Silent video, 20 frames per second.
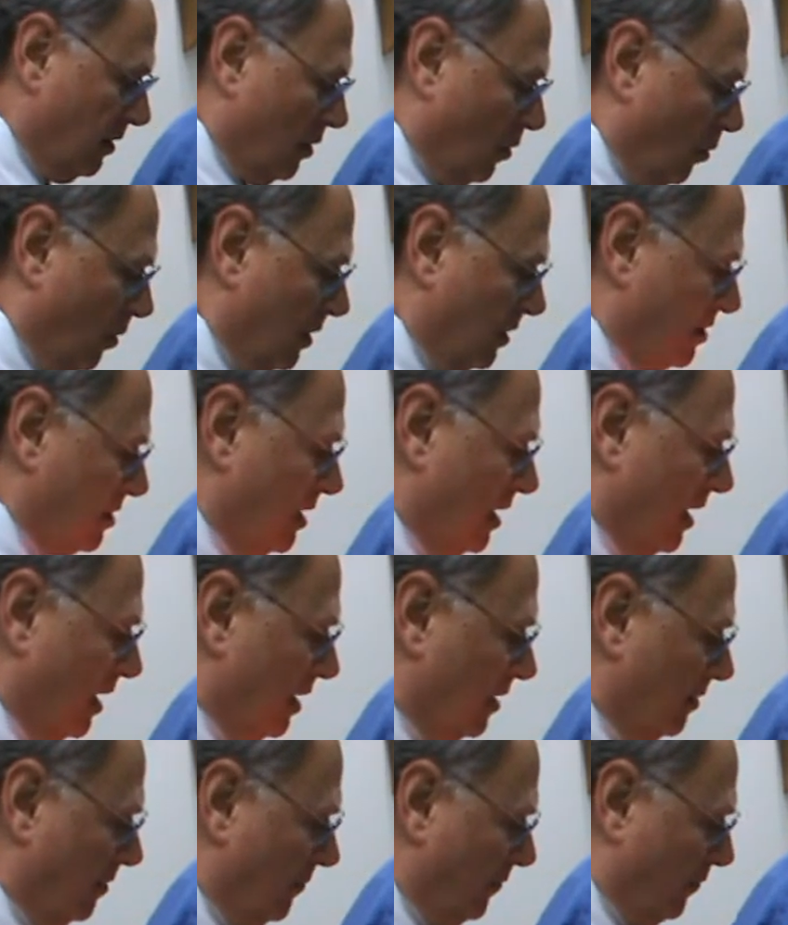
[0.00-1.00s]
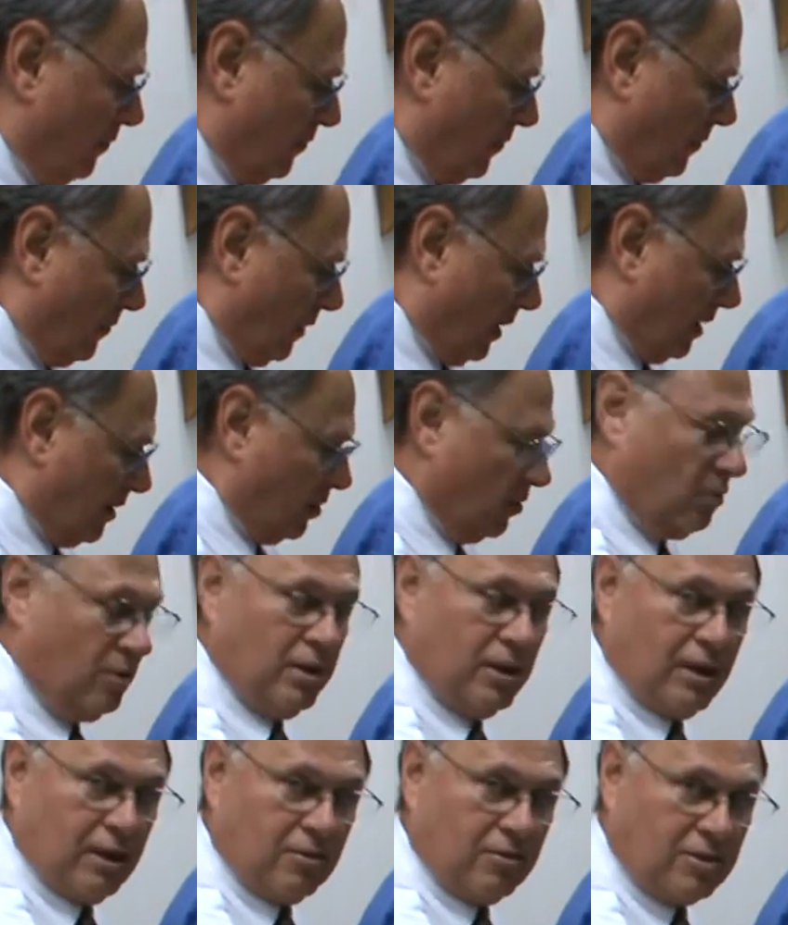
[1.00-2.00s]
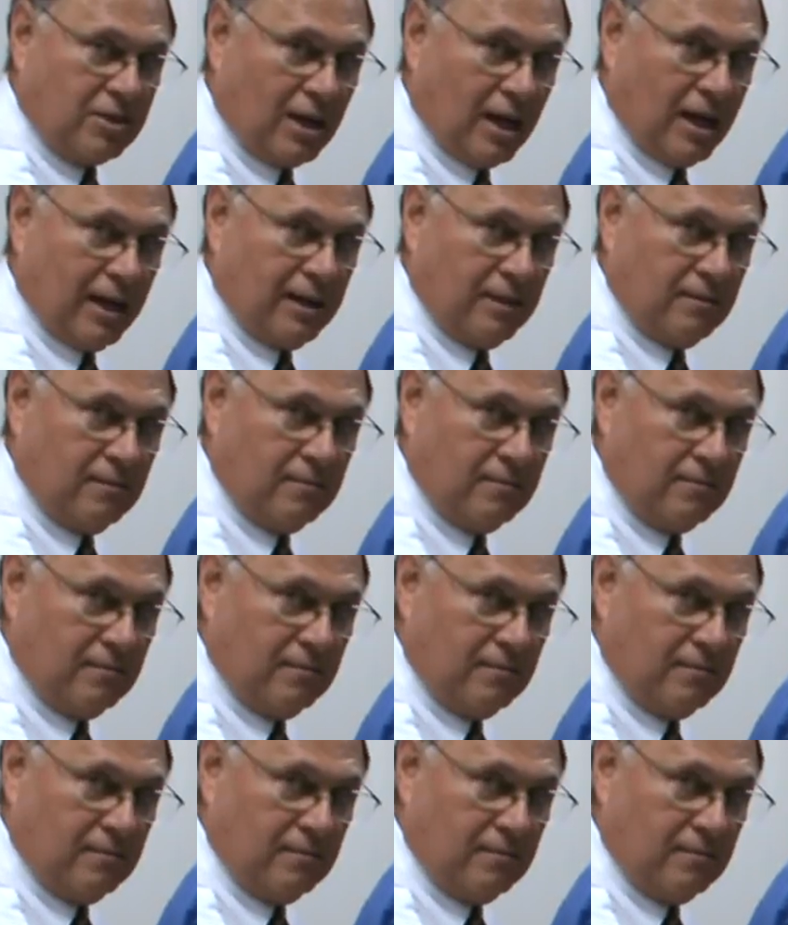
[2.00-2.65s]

When it's done, I do to the other side.